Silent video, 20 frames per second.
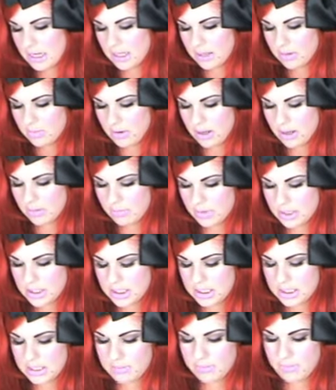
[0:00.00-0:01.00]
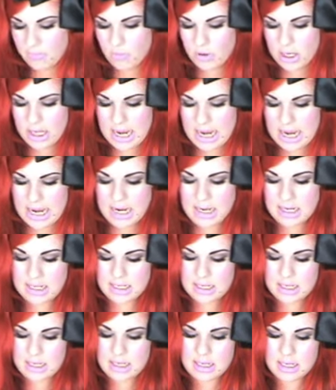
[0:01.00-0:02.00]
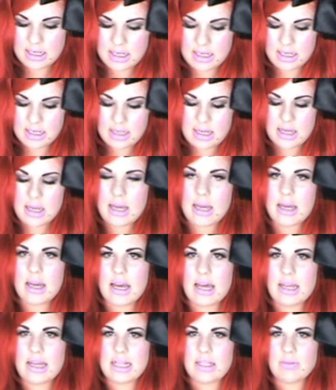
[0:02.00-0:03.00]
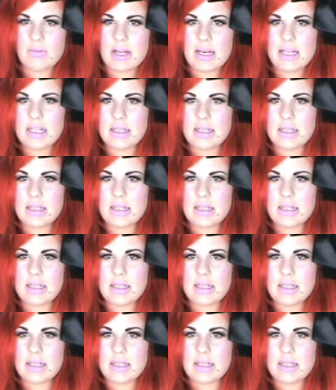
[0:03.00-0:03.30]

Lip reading: other one which is 48, and this one